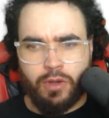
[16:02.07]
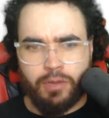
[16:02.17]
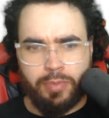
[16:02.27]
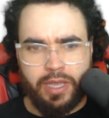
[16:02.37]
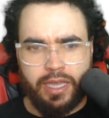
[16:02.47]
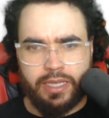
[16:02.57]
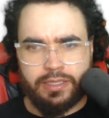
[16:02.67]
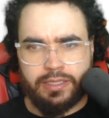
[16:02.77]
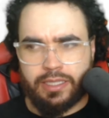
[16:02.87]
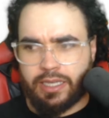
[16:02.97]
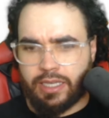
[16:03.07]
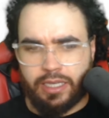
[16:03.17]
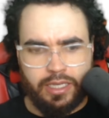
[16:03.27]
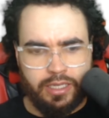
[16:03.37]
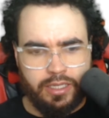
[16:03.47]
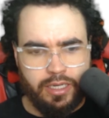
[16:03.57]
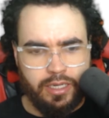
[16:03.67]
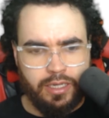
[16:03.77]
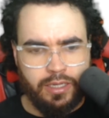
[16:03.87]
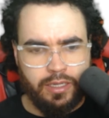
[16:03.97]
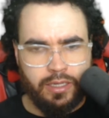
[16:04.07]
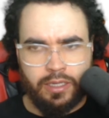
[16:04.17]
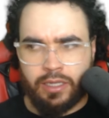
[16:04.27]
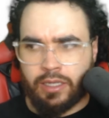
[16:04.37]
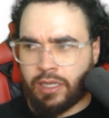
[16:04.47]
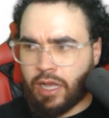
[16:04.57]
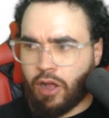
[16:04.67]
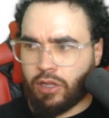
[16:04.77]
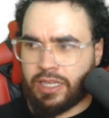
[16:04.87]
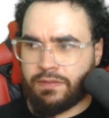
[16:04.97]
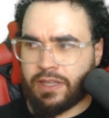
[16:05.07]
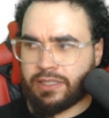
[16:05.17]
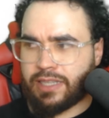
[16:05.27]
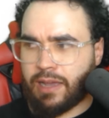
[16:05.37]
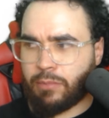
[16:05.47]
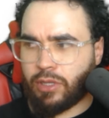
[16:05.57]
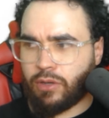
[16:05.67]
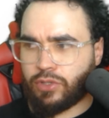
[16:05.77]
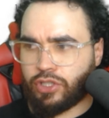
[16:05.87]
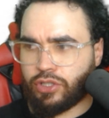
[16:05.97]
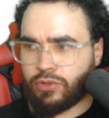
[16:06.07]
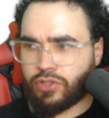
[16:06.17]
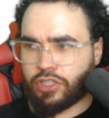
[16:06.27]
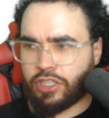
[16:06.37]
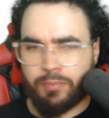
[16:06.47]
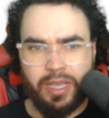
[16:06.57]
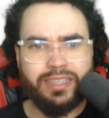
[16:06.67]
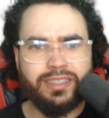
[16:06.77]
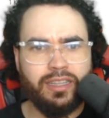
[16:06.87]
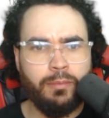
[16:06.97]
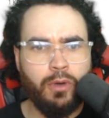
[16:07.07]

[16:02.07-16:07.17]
to want to paste in I'll leave this down below too. So you're going to paste in the